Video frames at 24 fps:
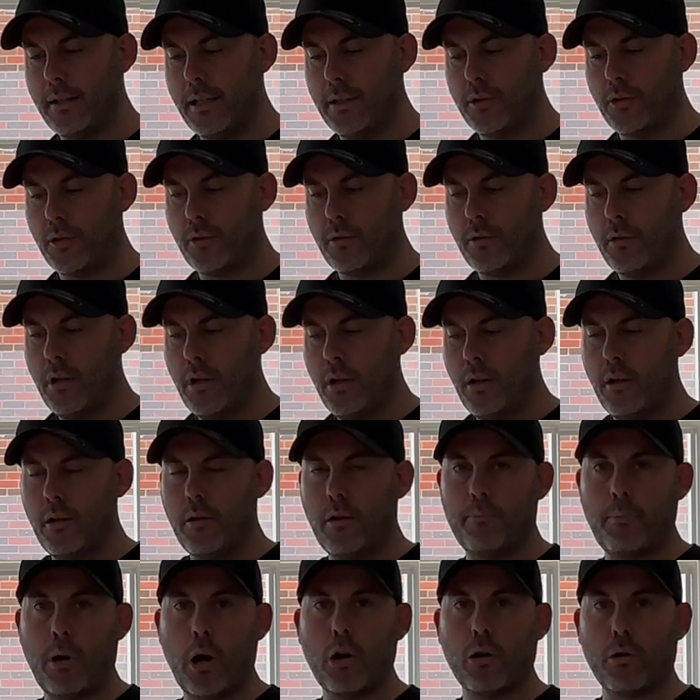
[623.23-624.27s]
It's
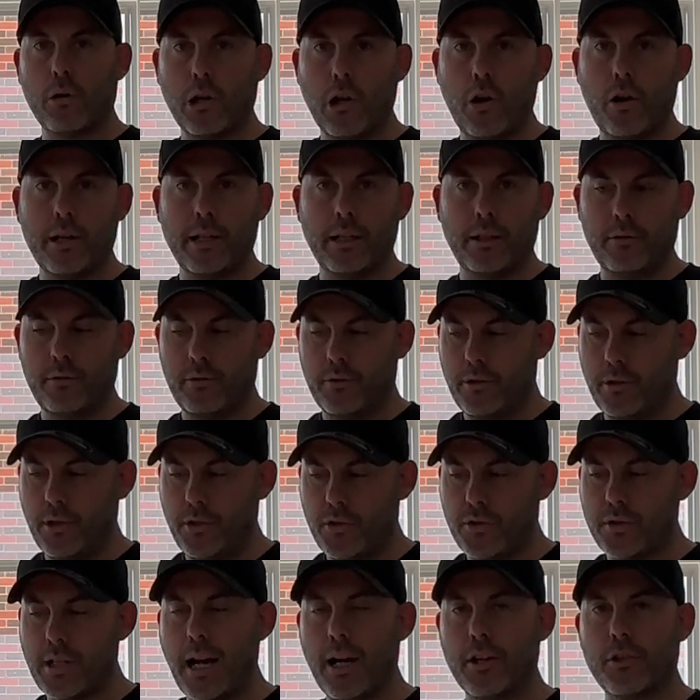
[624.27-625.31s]
polar aligning this
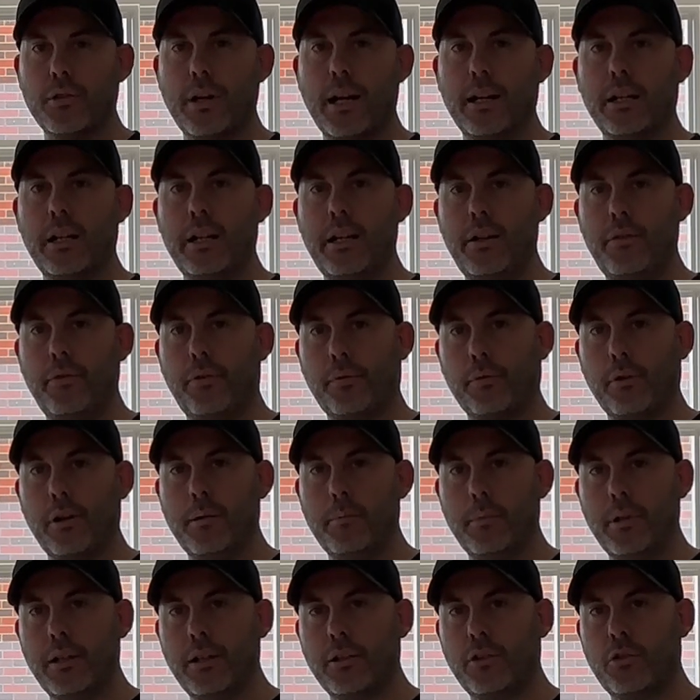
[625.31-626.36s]
star tracker in three
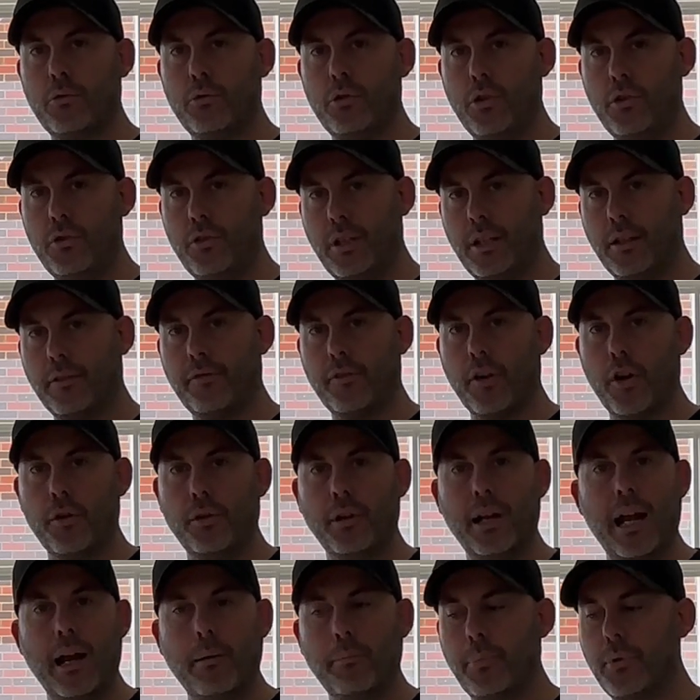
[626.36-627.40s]
minutes using a phone app.